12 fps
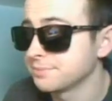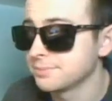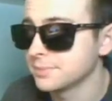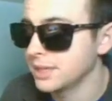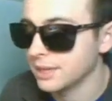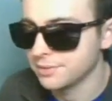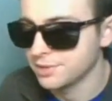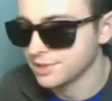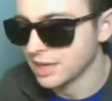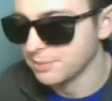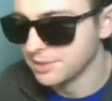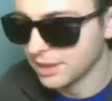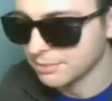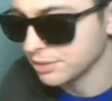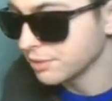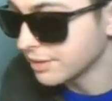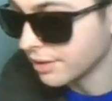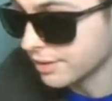Yeah, just had to be top
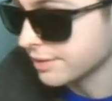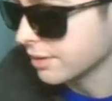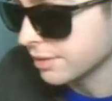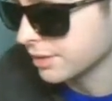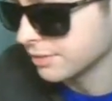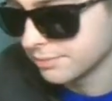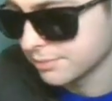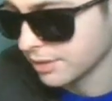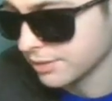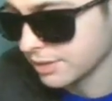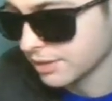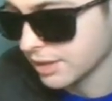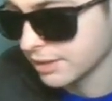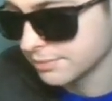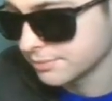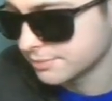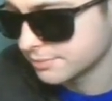two, and they're good. They're done.